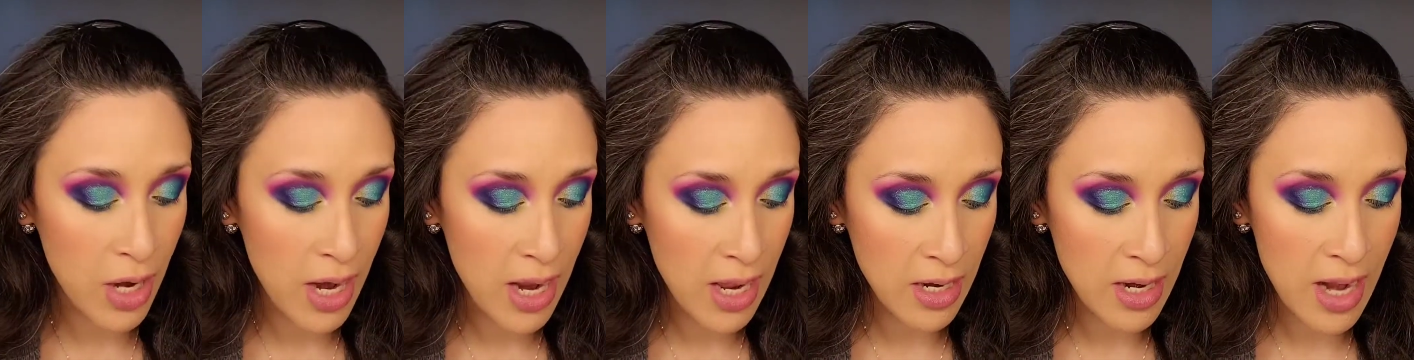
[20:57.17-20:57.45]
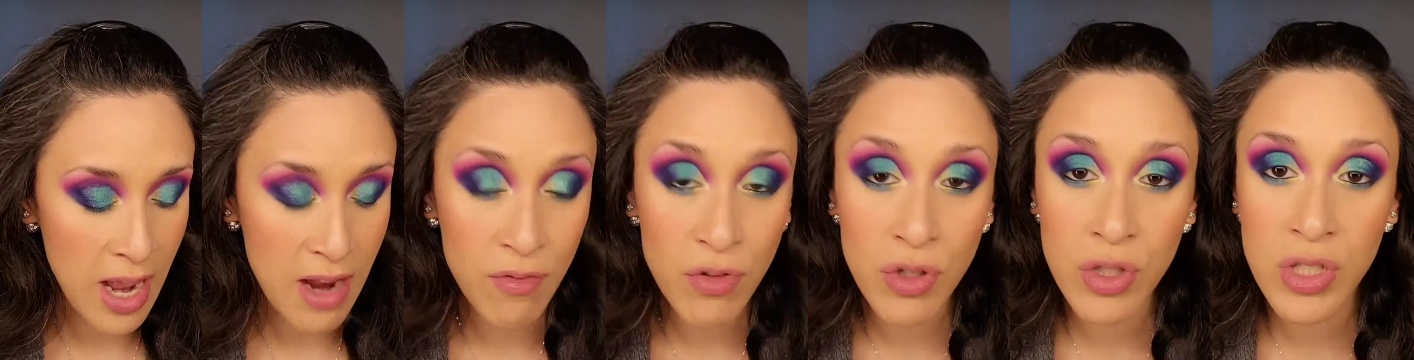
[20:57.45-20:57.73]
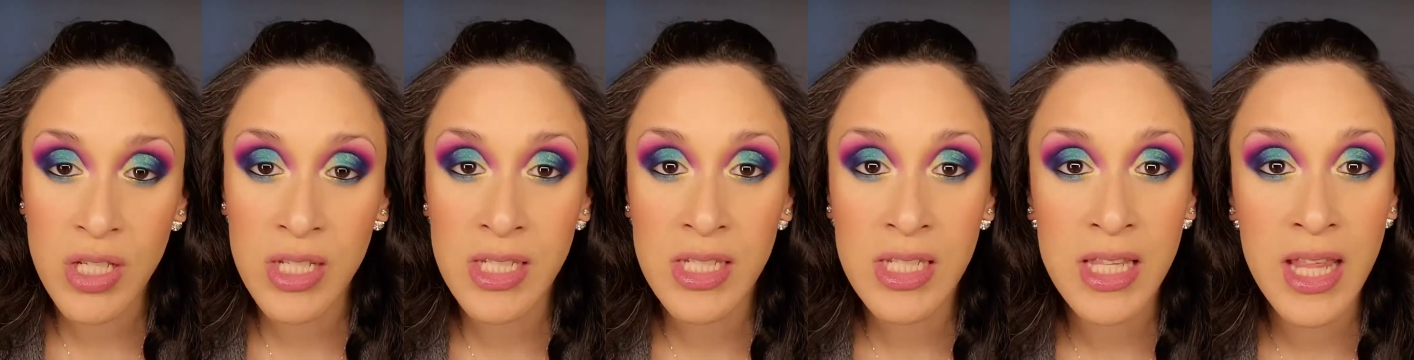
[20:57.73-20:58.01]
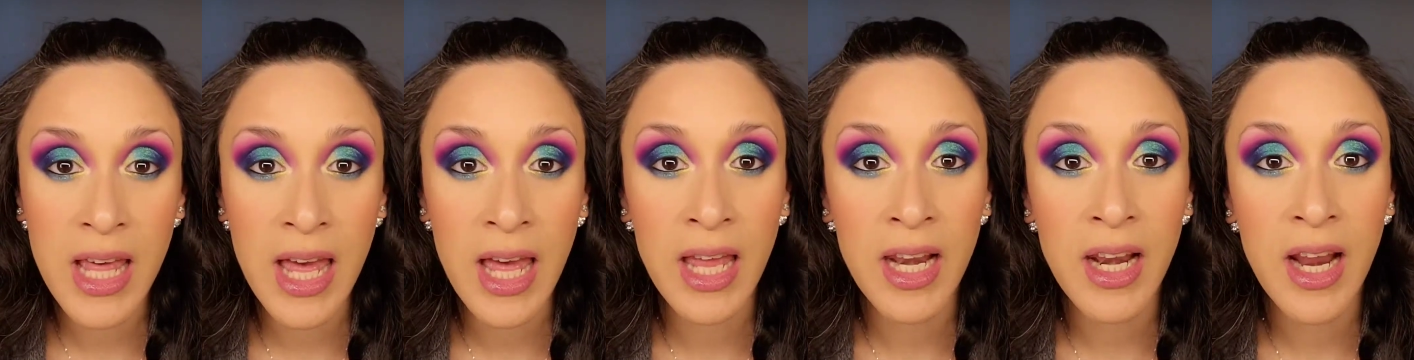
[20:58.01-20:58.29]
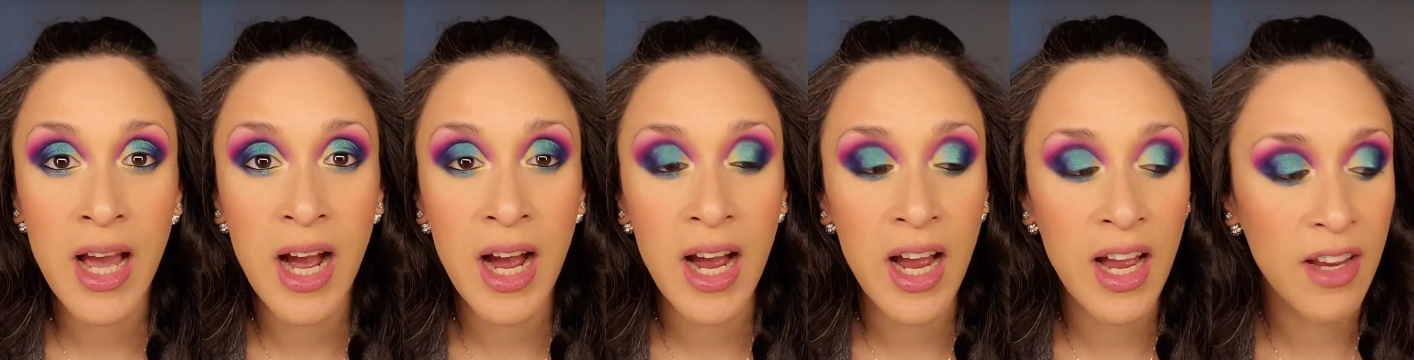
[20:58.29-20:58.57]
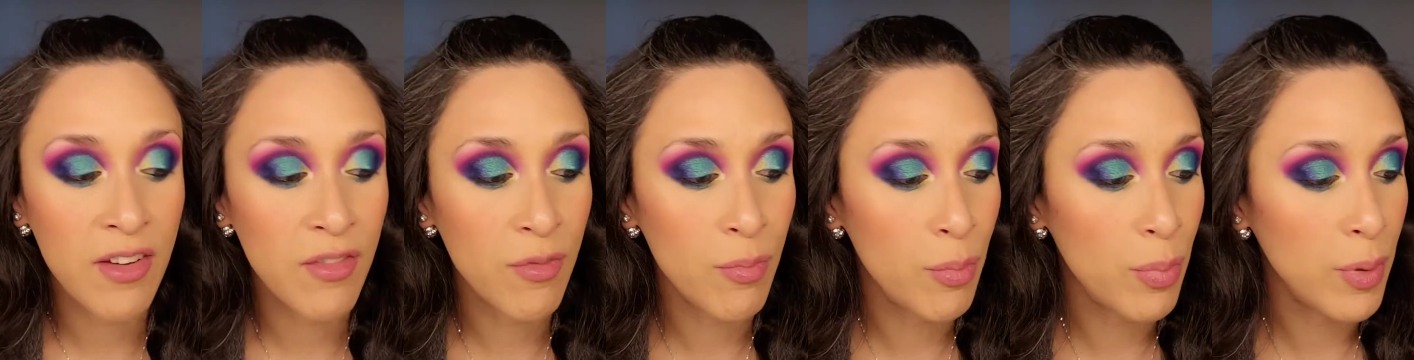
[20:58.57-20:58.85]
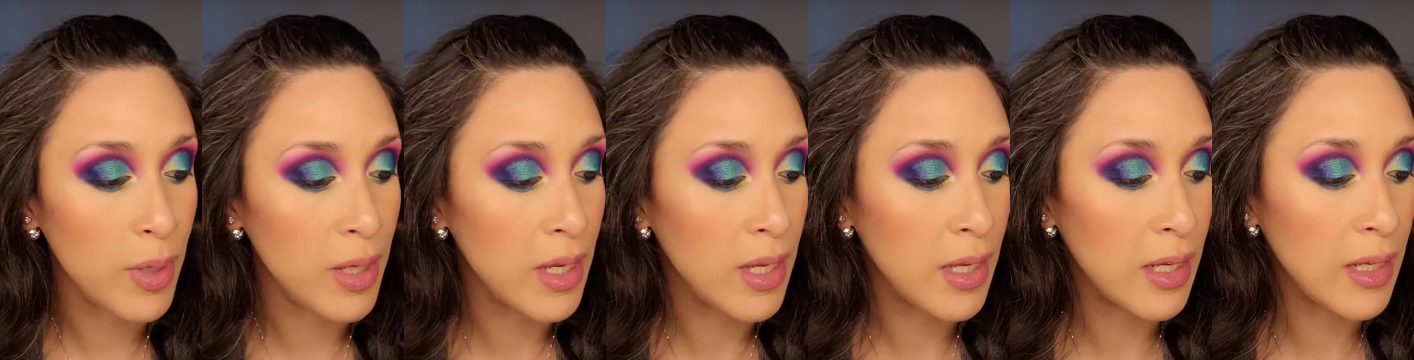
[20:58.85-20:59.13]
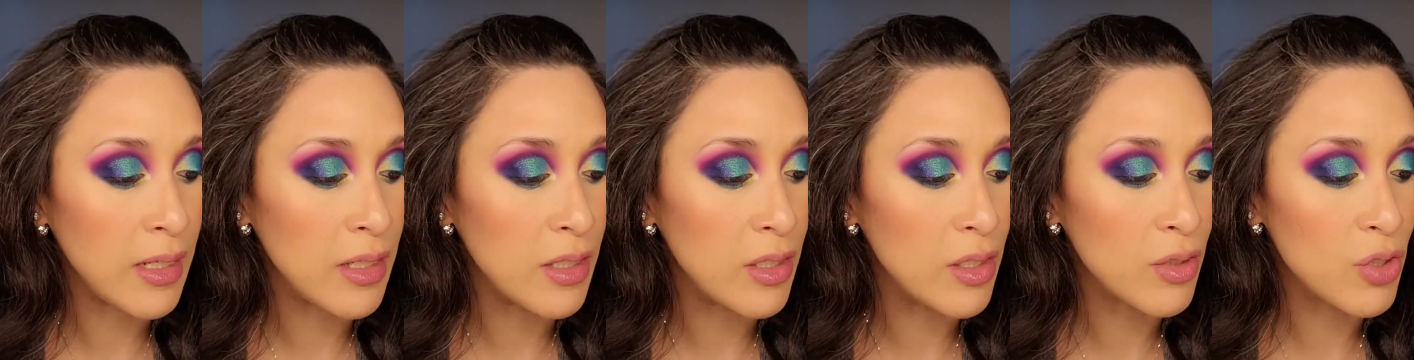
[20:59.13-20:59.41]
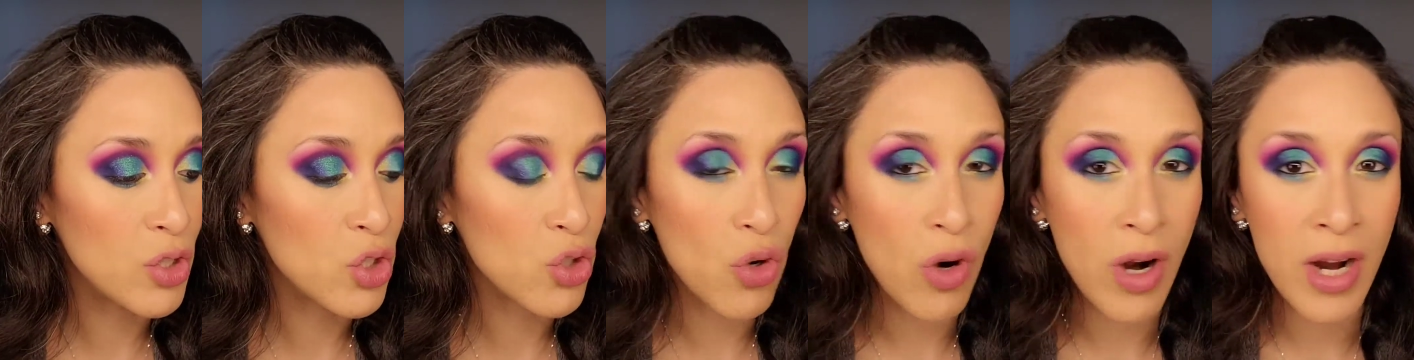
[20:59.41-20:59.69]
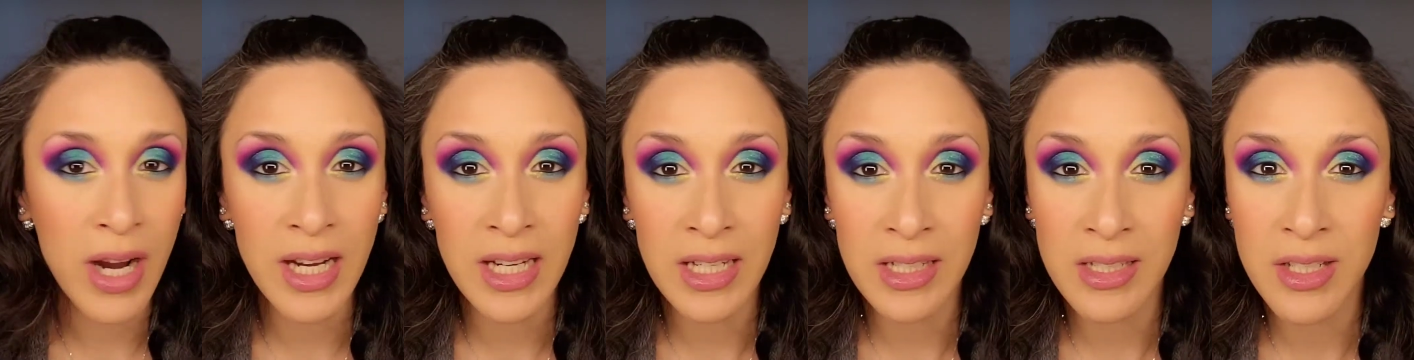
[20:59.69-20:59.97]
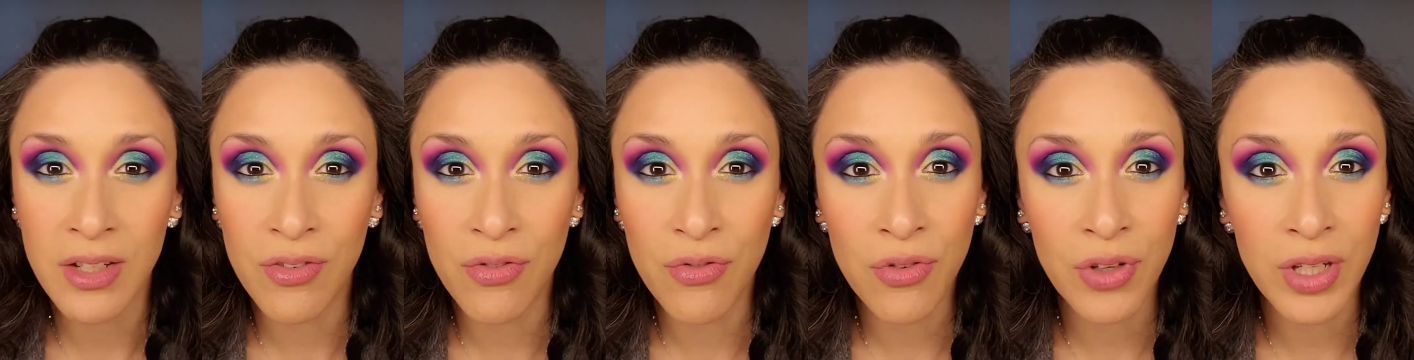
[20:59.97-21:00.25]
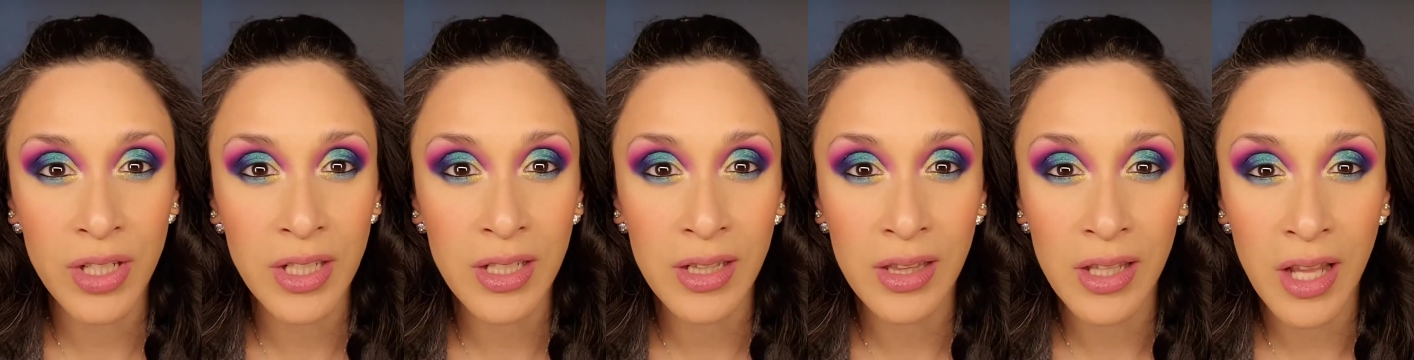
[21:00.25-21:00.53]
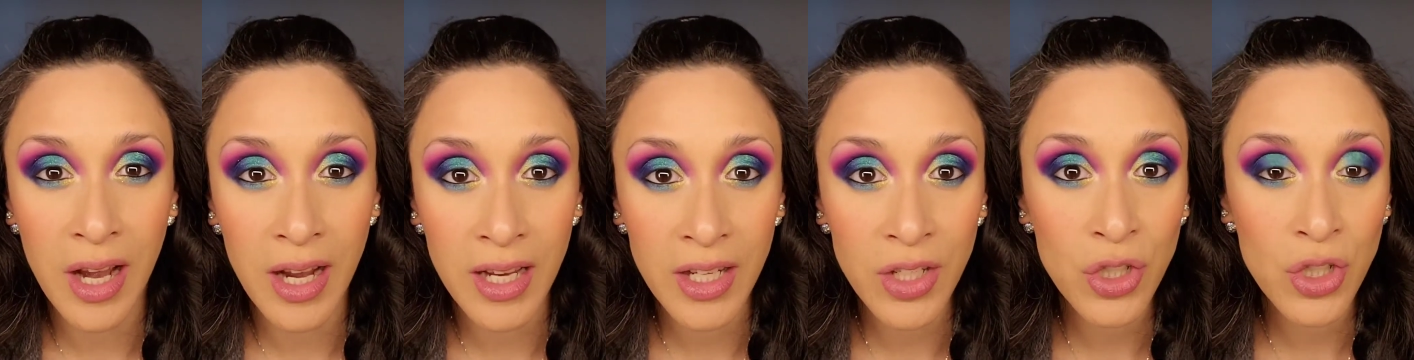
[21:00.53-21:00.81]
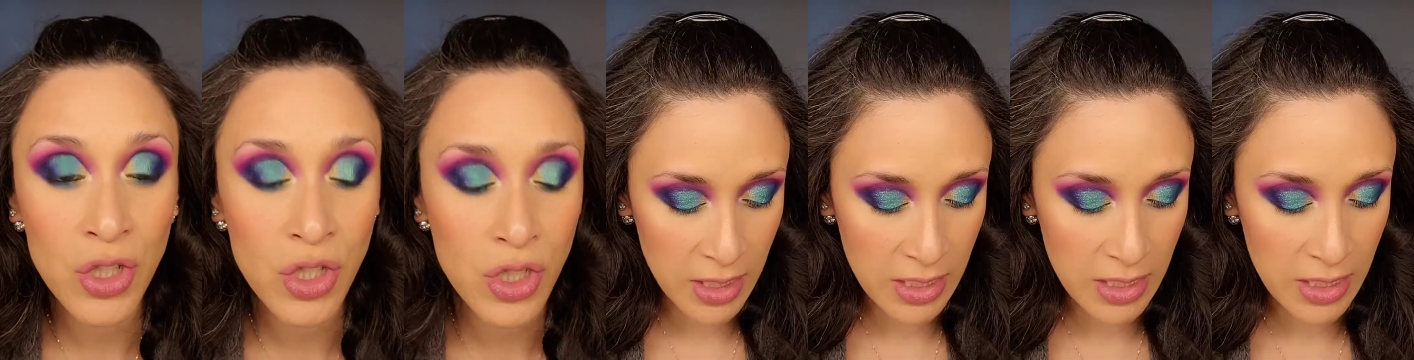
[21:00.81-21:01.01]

and ever since then I've been trying different liners.